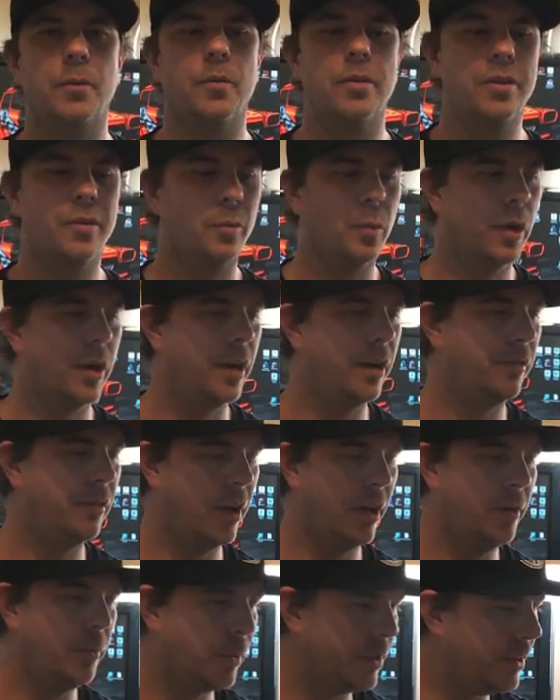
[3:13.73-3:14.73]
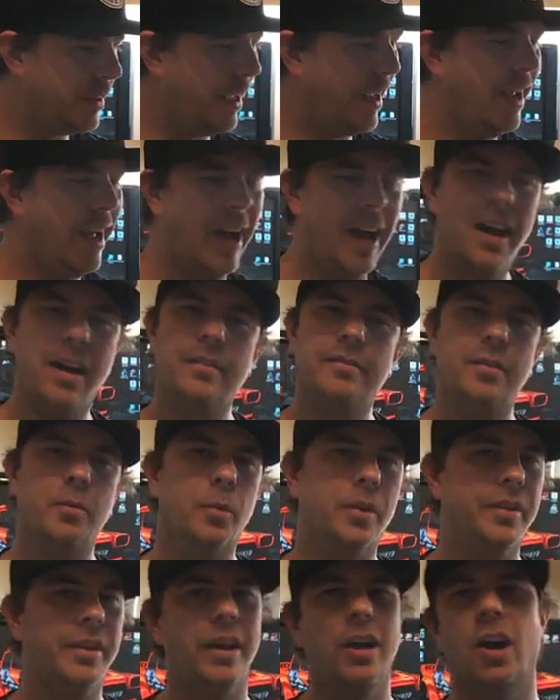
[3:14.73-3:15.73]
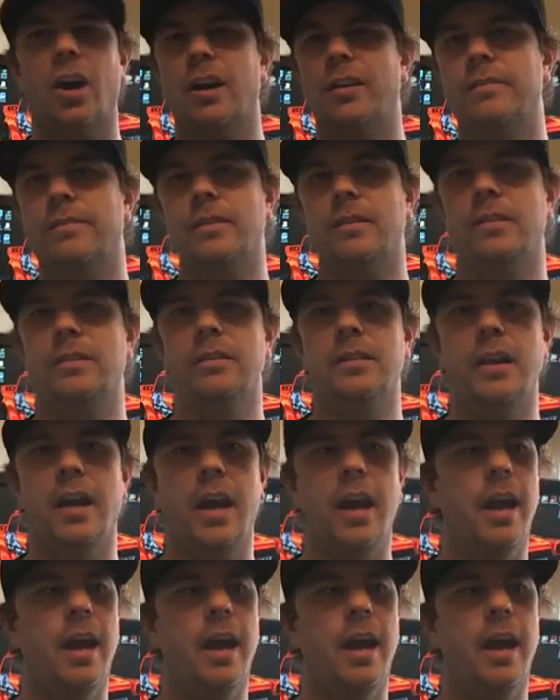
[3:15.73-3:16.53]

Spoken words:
I wanted to run what they have and what they offer